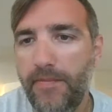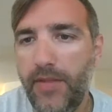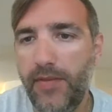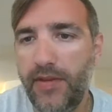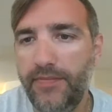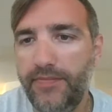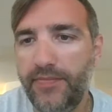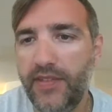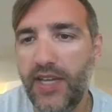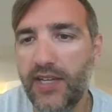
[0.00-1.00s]
maybe
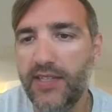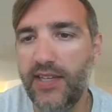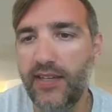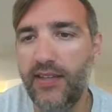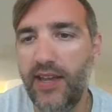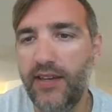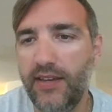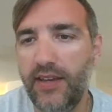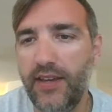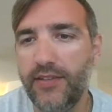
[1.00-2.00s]
dissect
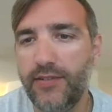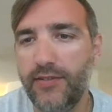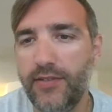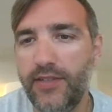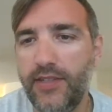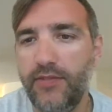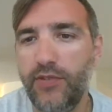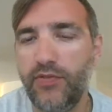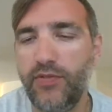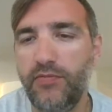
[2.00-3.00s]
that answer and see
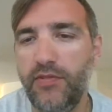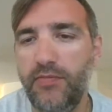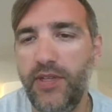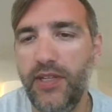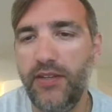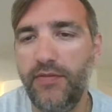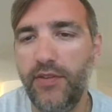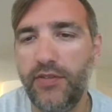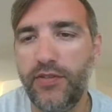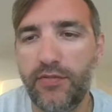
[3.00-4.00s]
which one would be of
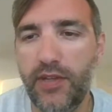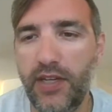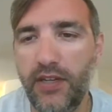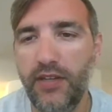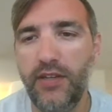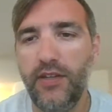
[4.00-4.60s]
those 3.